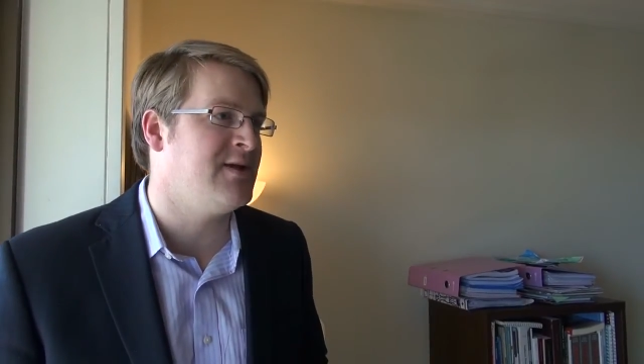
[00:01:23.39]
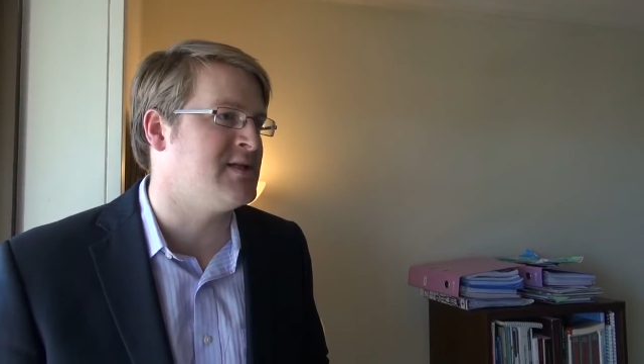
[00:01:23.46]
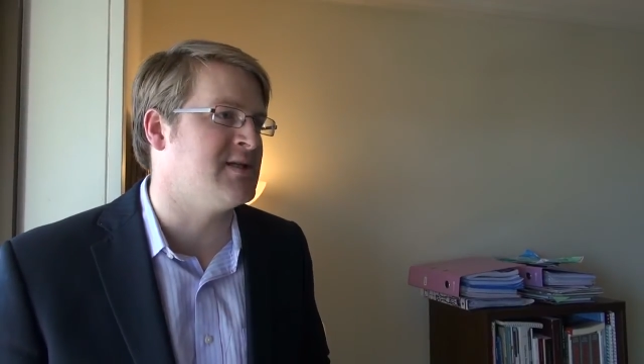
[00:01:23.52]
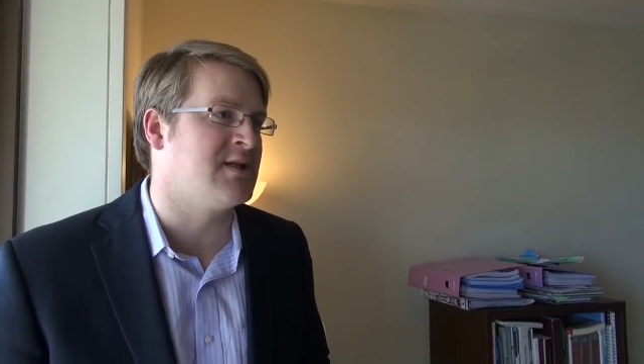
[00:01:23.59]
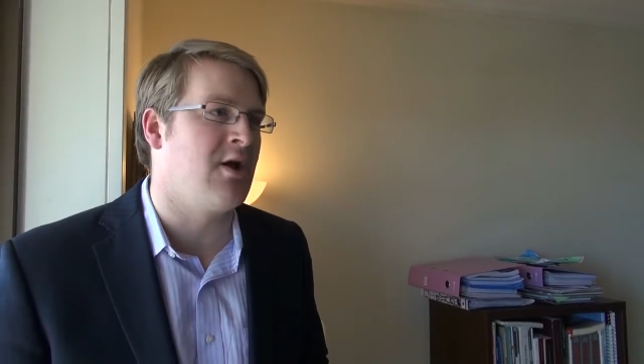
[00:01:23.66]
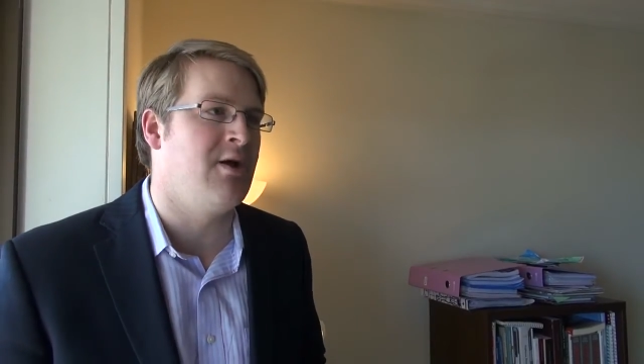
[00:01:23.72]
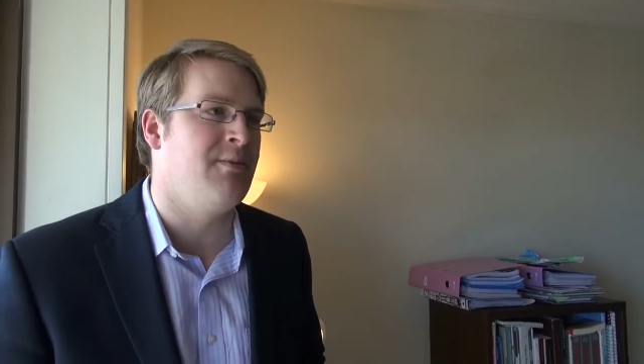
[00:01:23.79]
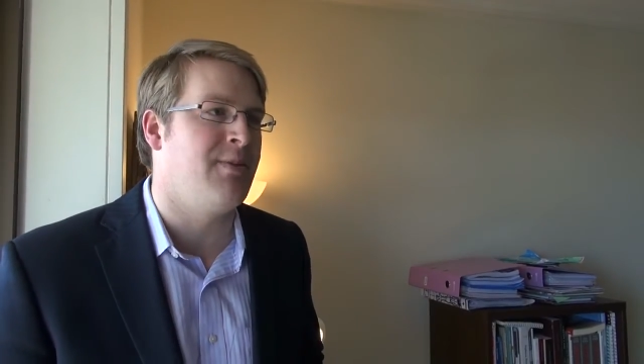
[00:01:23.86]
This
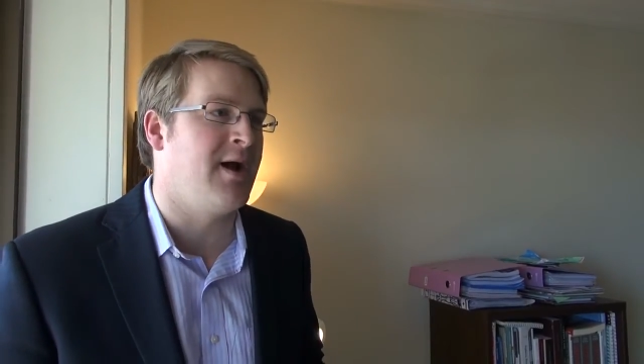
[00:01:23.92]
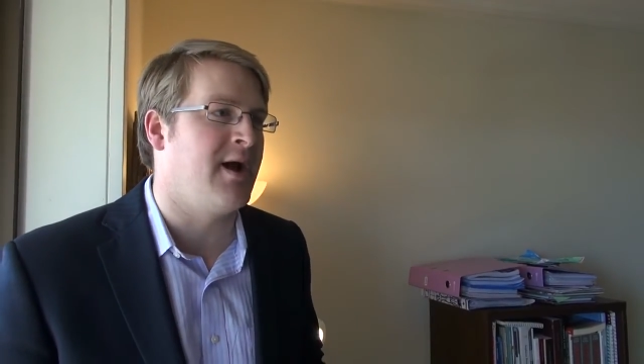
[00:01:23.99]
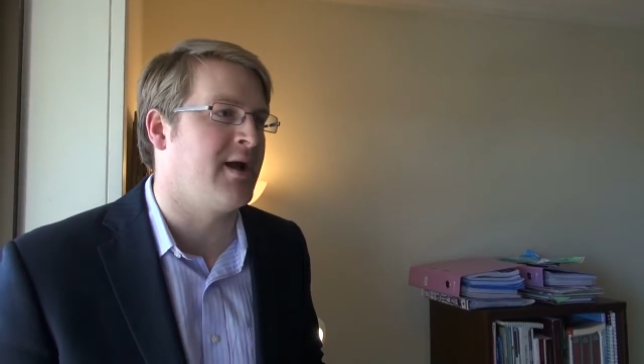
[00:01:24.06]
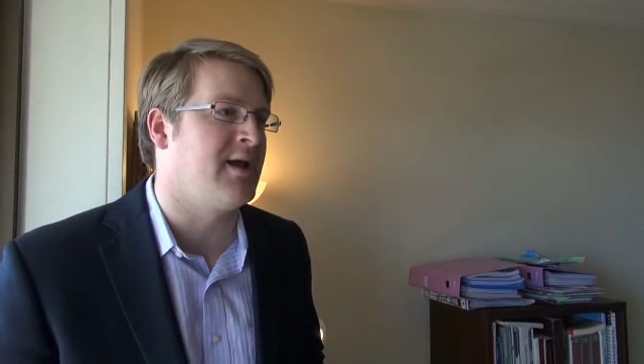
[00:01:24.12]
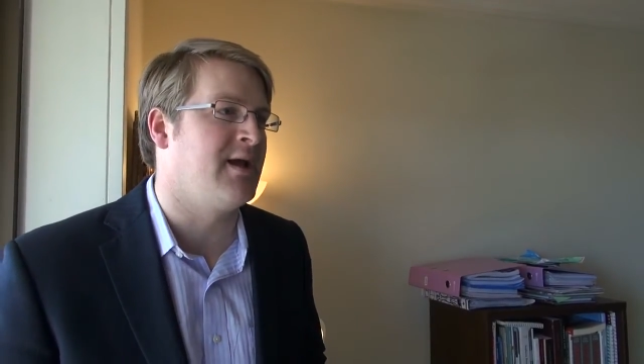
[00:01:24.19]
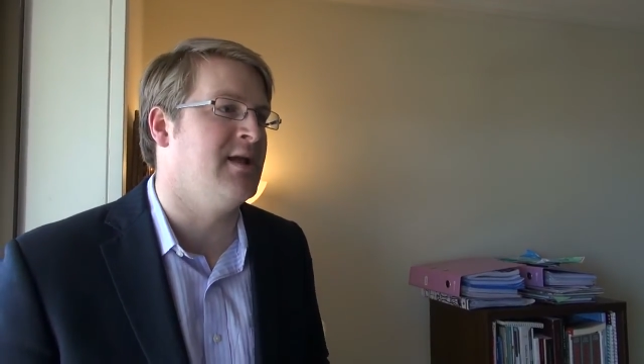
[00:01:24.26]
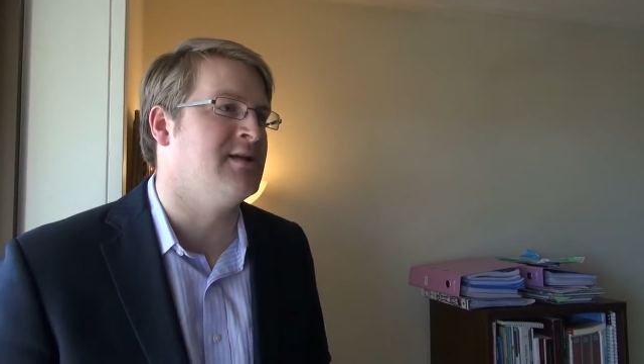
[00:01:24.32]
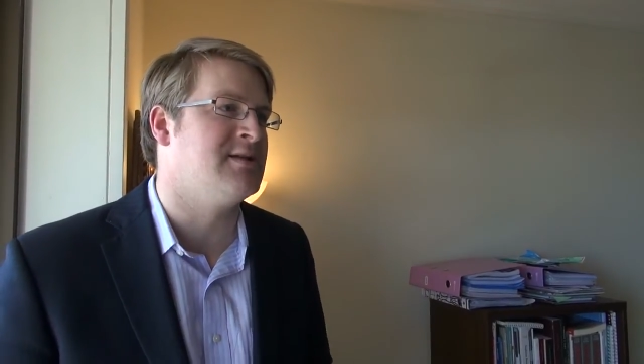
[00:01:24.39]
is going
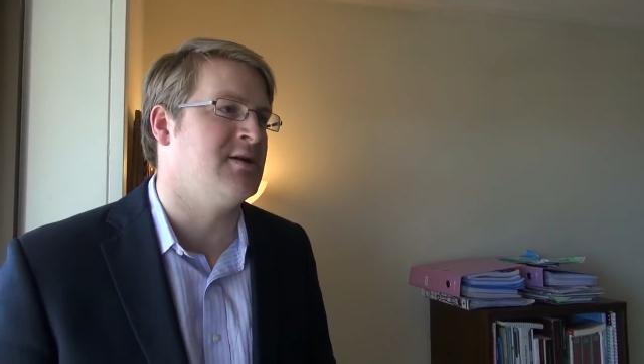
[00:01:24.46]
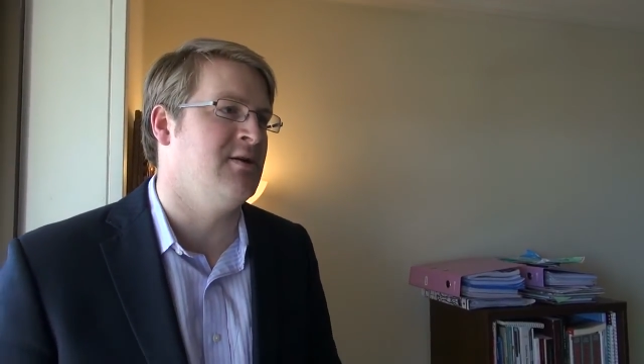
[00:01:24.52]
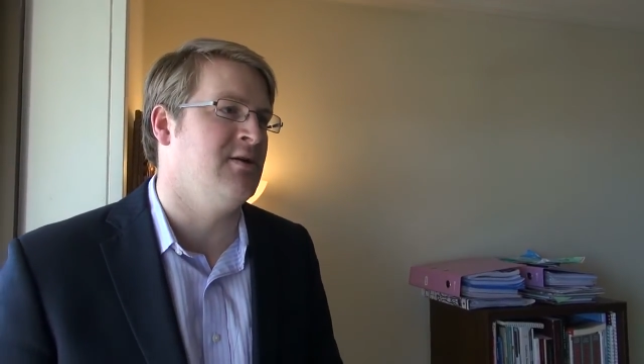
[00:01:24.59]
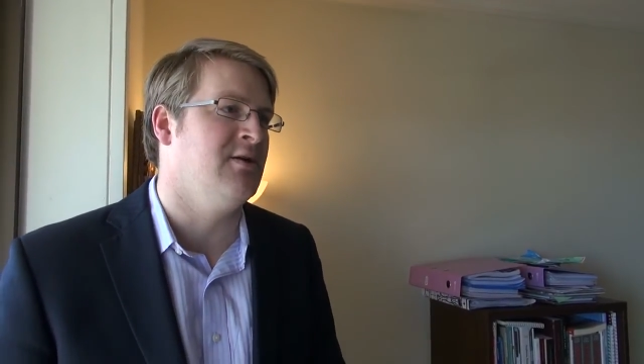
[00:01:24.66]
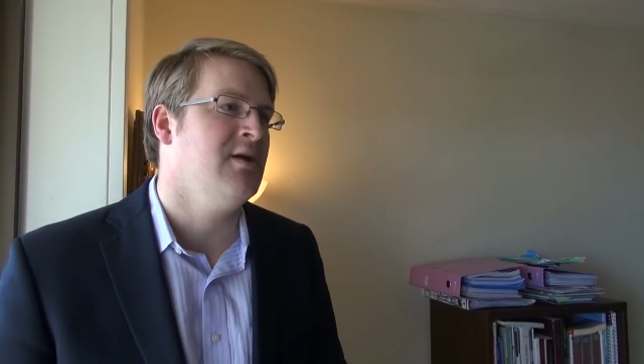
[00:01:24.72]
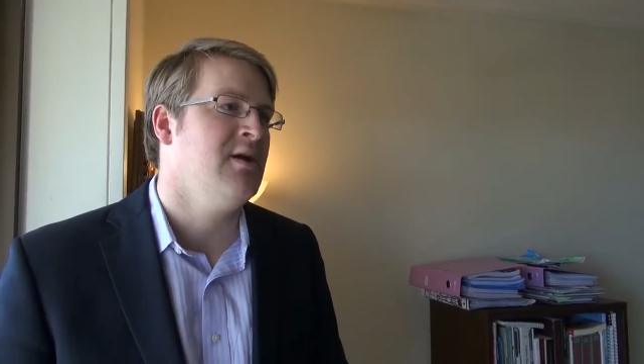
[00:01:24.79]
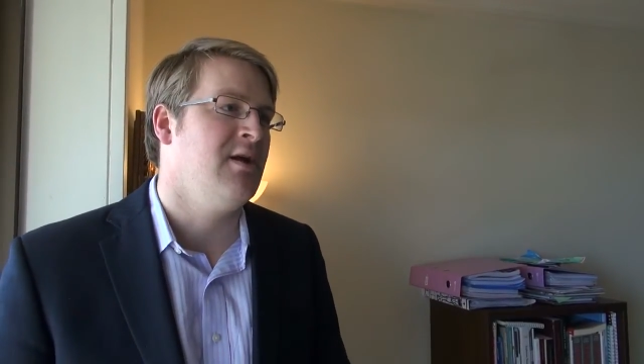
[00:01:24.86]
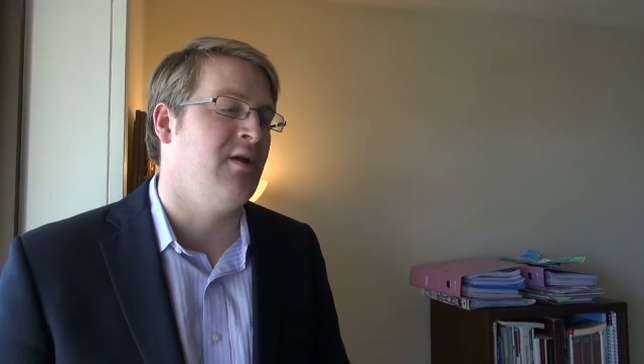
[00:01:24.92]
back
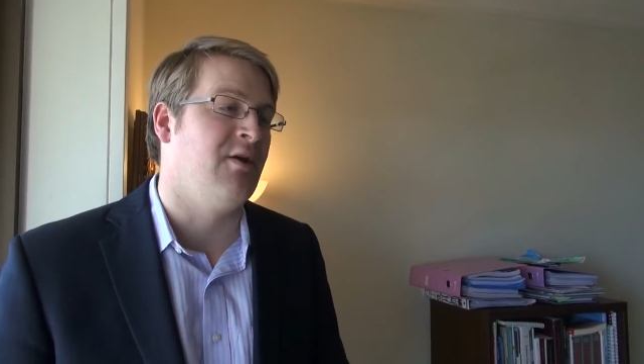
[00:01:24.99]
into